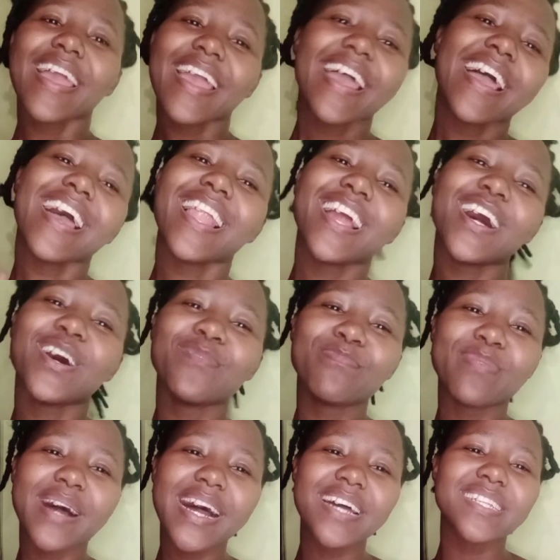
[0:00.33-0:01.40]
Hello,
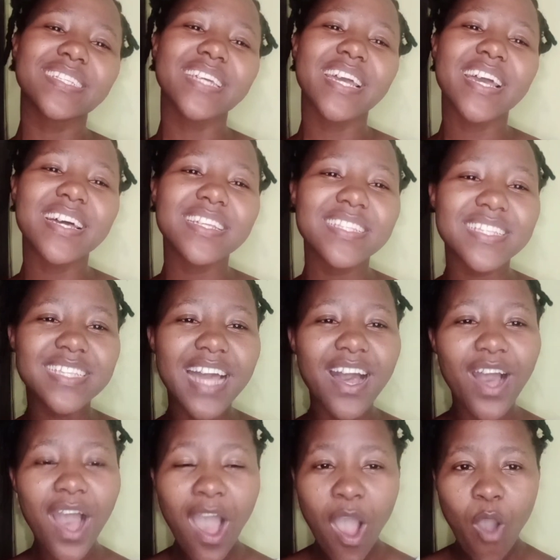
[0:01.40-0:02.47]
buddies.
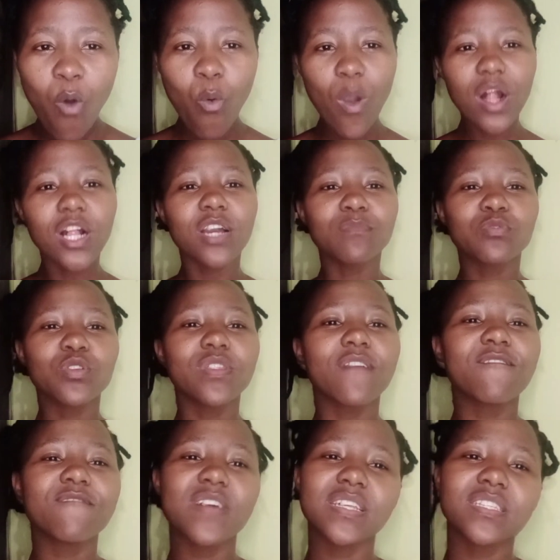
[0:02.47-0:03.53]
Welcome to the
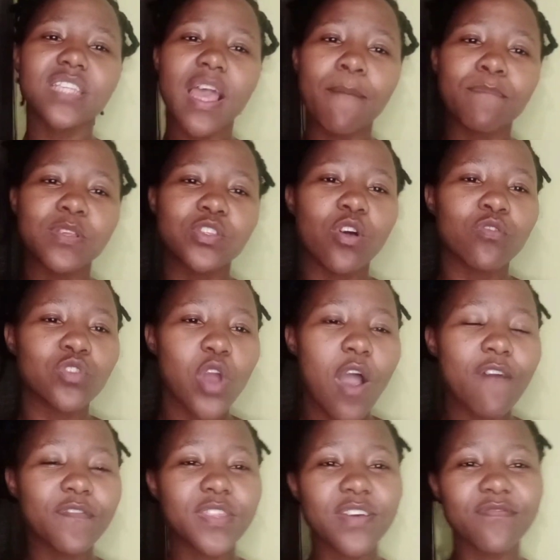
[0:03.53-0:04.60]
first episode
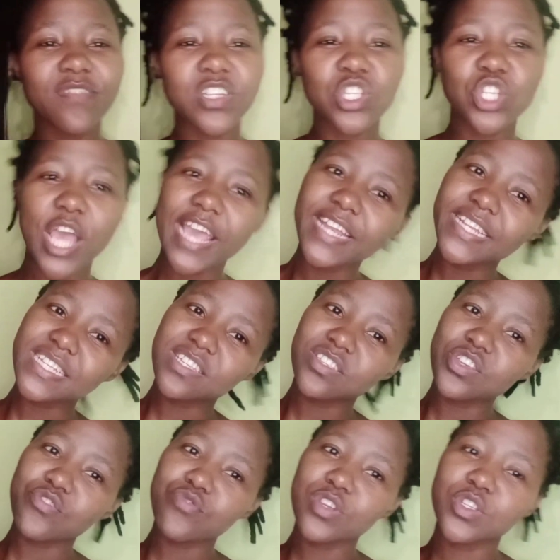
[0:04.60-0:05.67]
of the Vagina
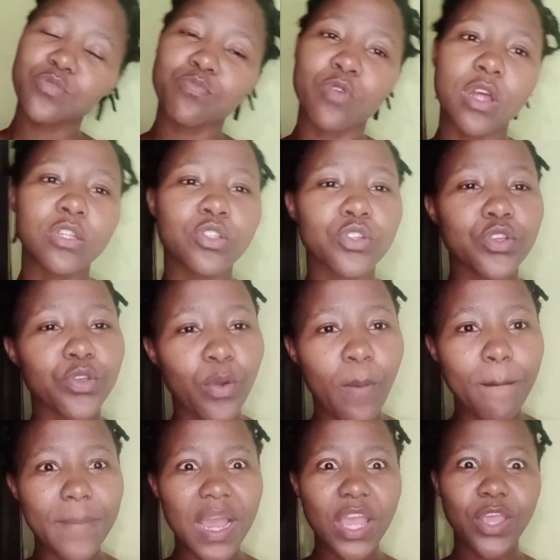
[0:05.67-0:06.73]
Series brought to
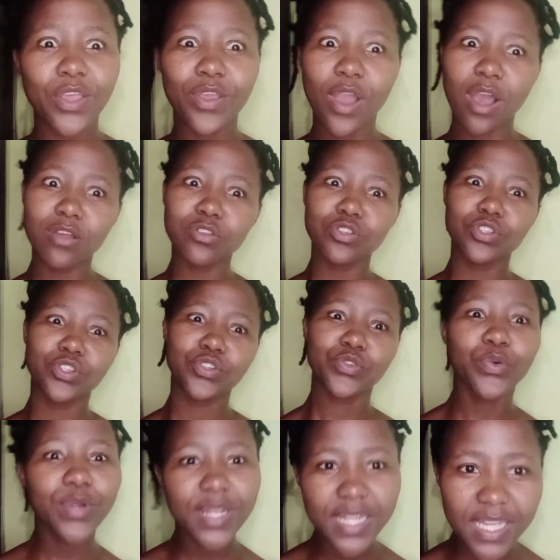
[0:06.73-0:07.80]
you by yours
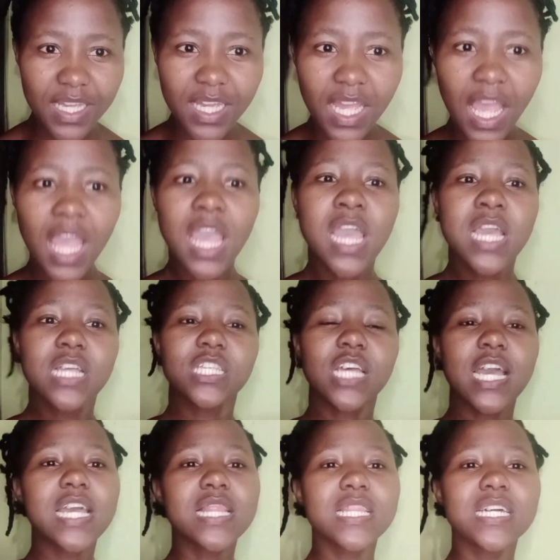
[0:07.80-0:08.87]
truly. So,
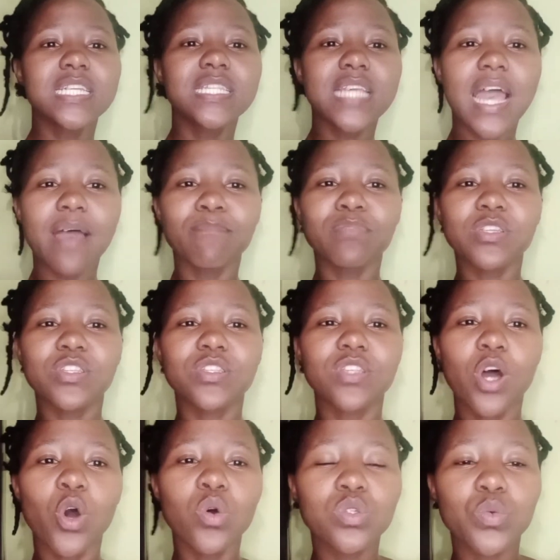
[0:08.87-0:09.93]
in this
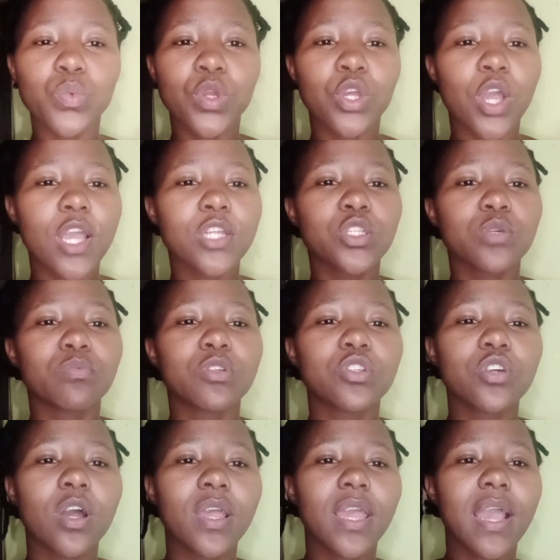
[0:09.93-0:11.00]
episode, we're going to be
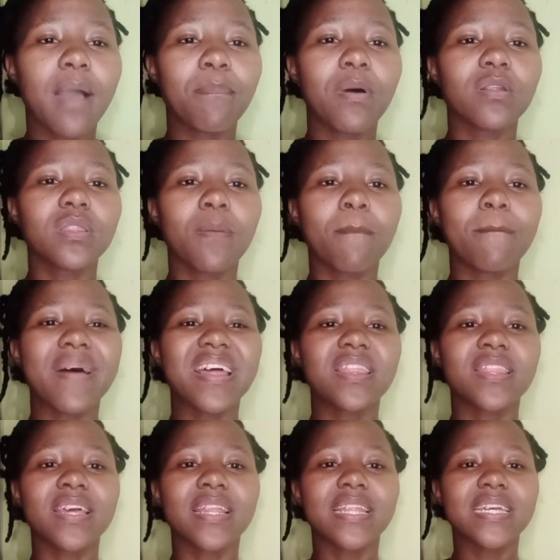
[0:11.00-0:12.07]
talking about the
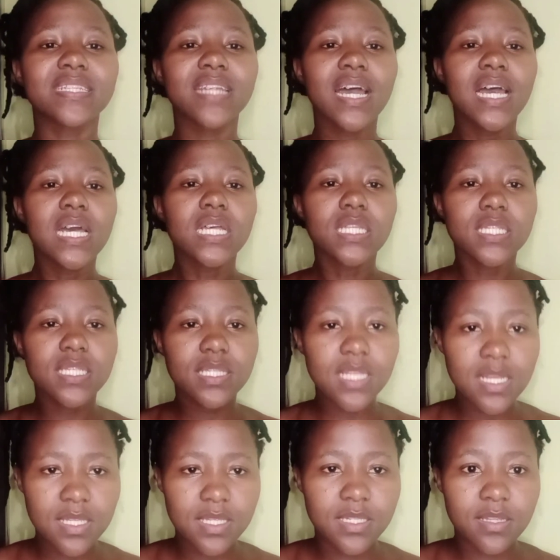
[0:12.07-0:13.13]
Bartholin
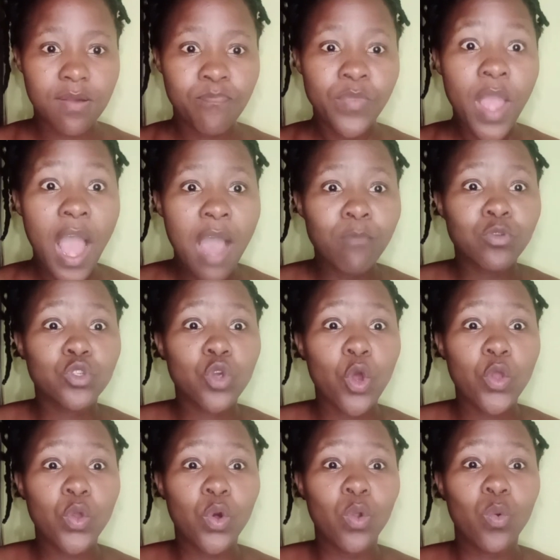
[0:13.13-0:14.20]
Cyst. I'm sure
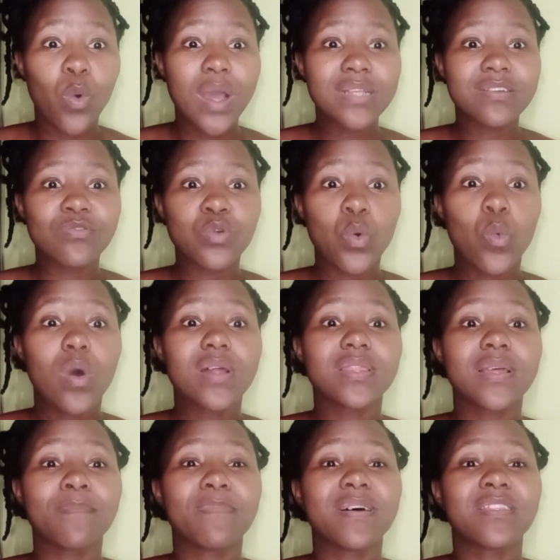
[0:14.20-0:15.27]
you're all wondering what
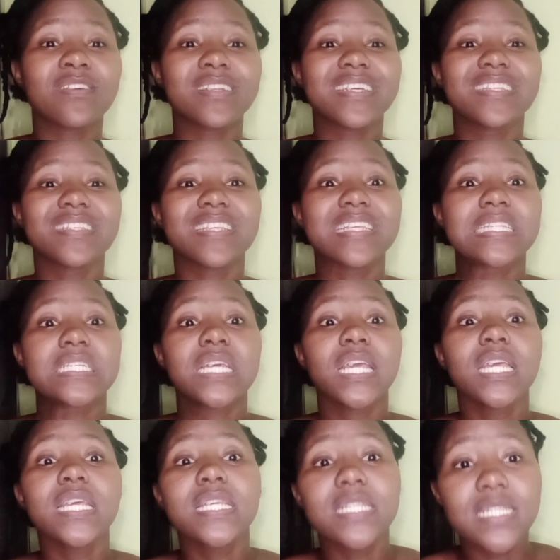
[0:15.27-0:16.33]
a Bartholin Cyst
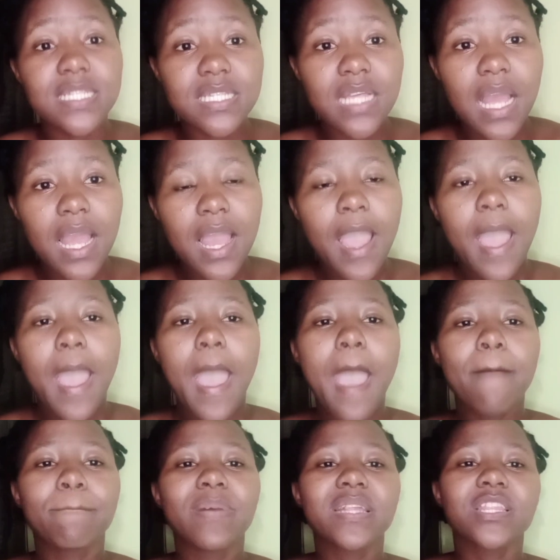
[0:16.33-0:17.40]
is.
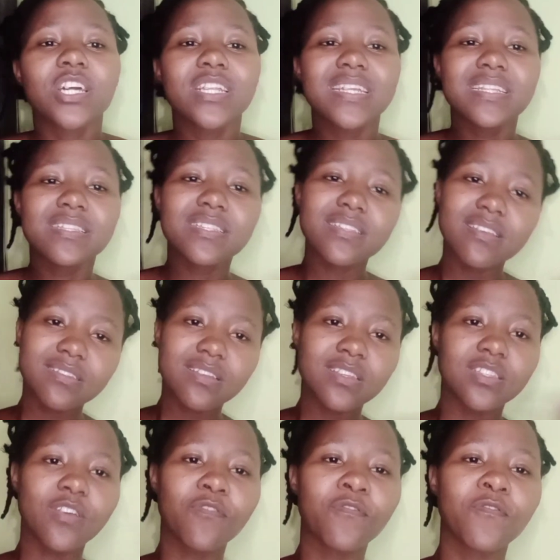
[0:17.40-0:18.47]
A Bartholin cyst
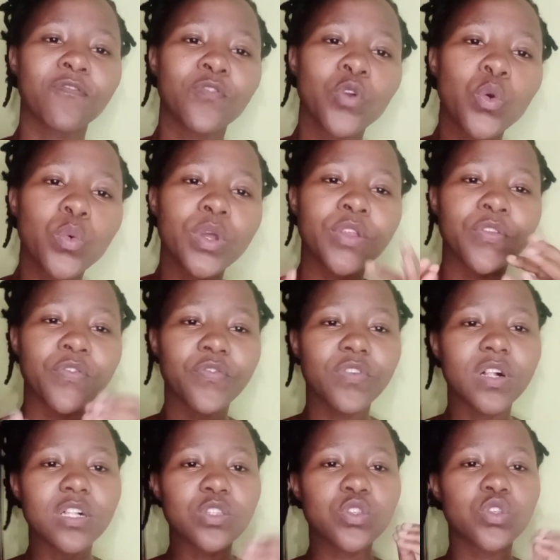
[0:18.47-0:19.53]
is a
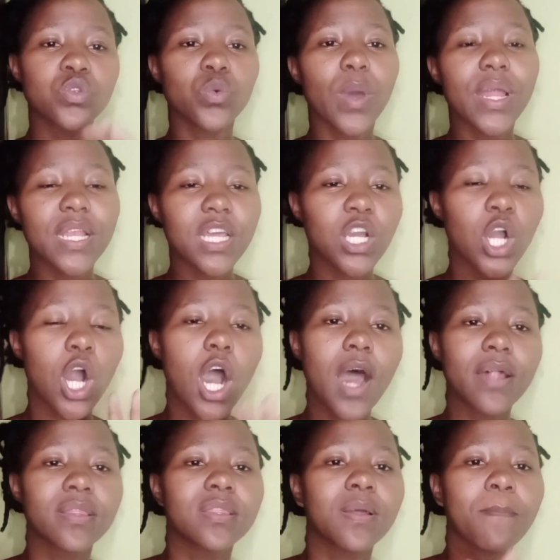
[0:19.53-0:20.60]
fluid-filled swelling
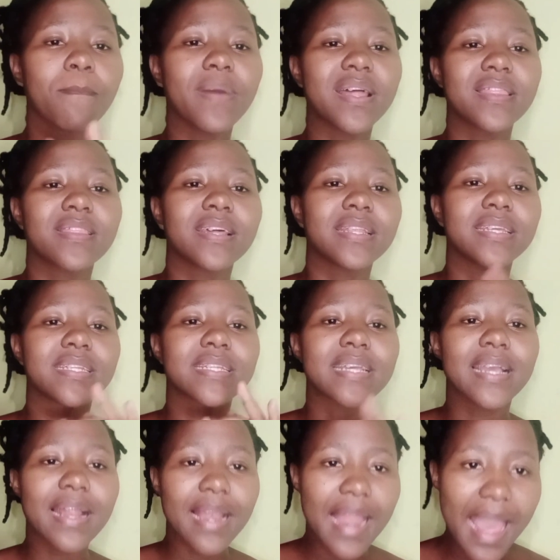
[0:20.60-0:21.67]
on the Bartholin
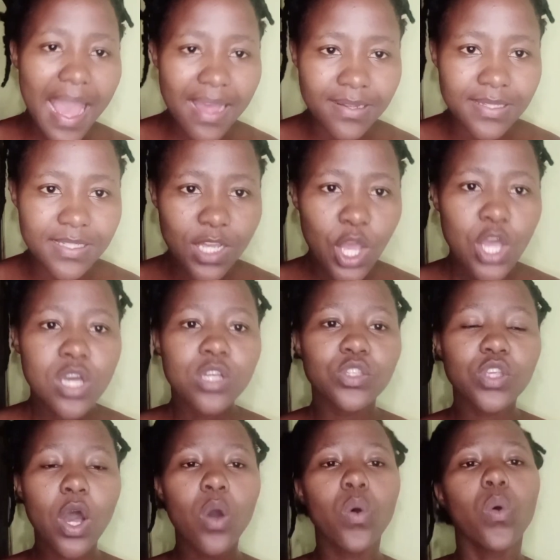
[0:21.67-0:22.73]
gland.
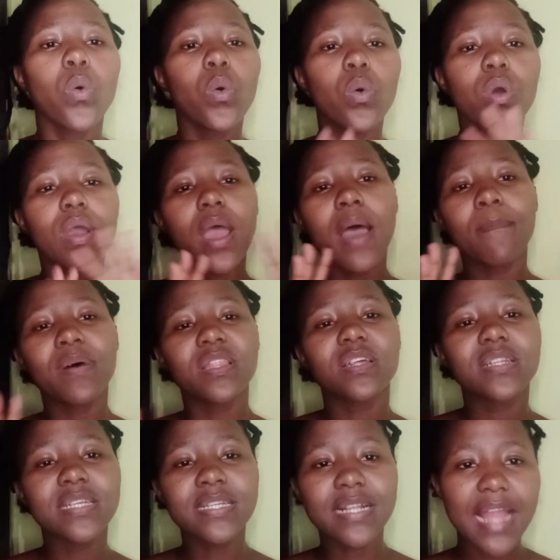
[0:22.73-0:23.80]
So, a
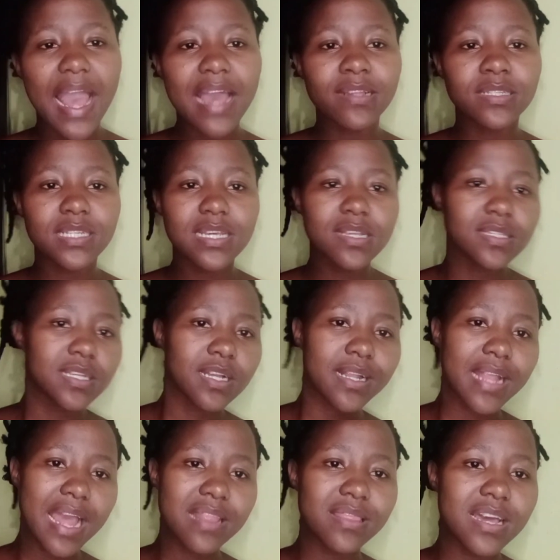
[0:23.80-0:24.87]
Bartholin gland is a
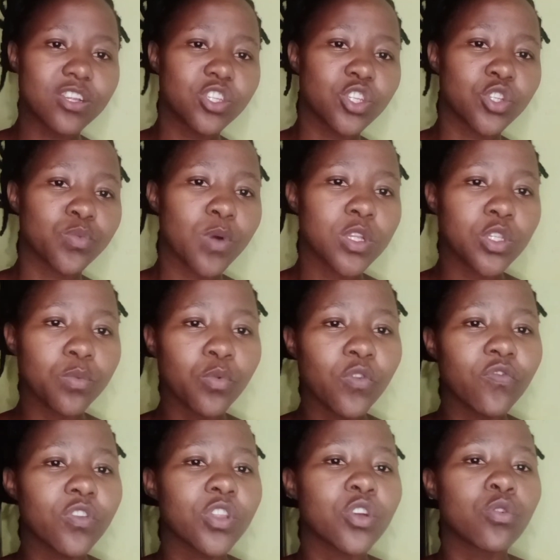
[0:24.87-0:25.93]
gland that is responsible
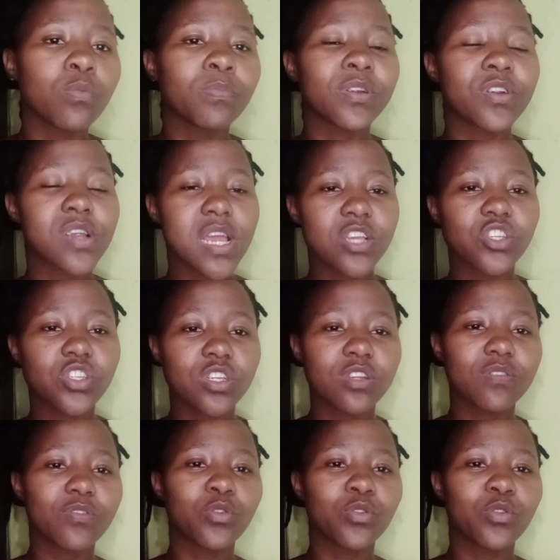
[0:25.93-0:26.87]
for the lubrication.